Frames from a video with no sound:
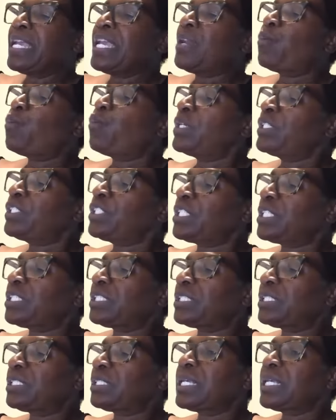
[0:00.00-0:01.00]
in which
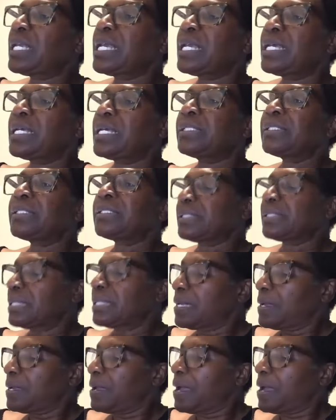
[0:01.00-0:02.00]
it says,
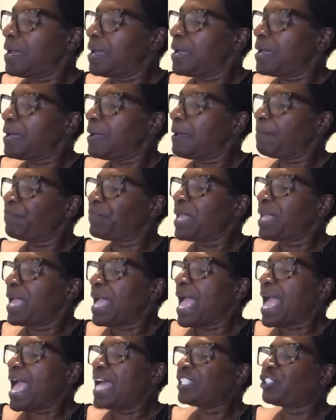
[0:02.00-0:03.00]
um,
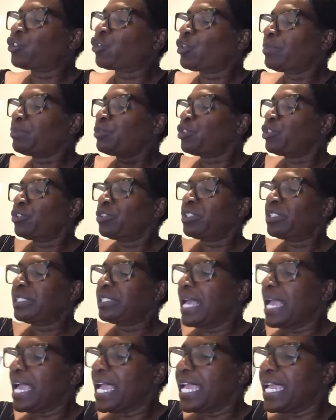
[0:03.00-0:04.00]
as scriptures
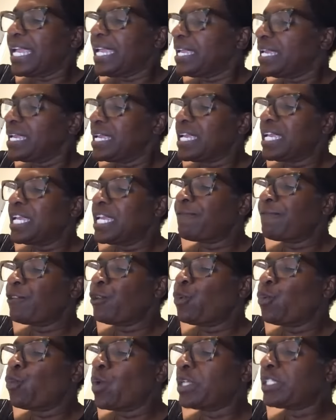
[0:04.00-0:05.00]
say, if
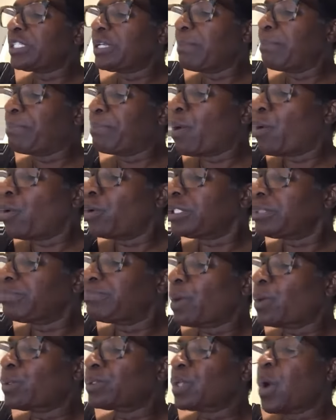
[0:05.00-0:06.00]
you want to boast,
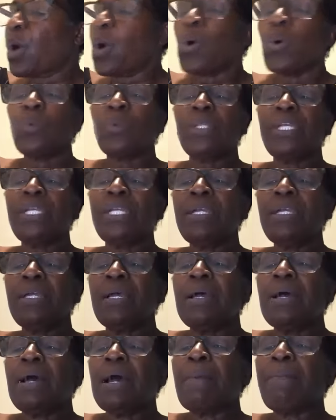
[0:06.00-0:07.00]
boast only
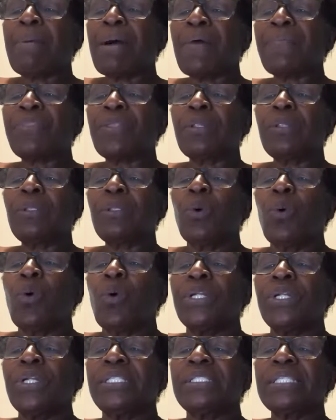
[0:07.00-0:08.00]
about the Lord.